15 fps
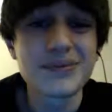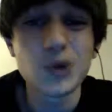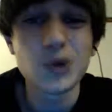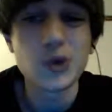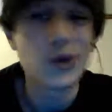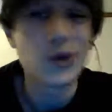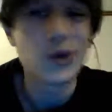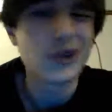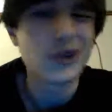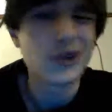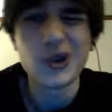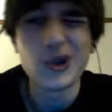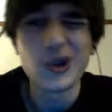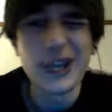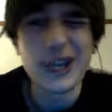Troll for a
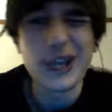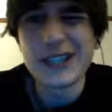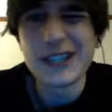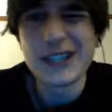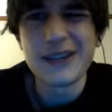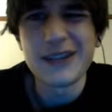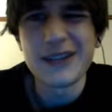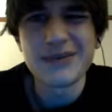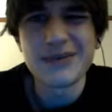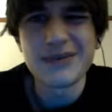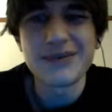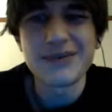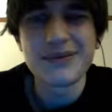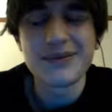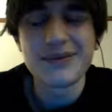troll, I guess. That's
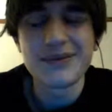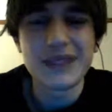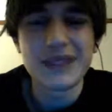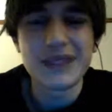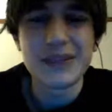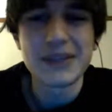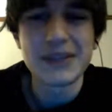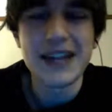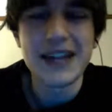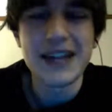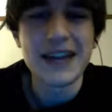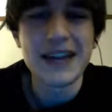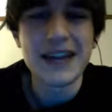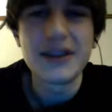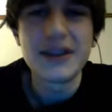the best I
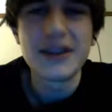got.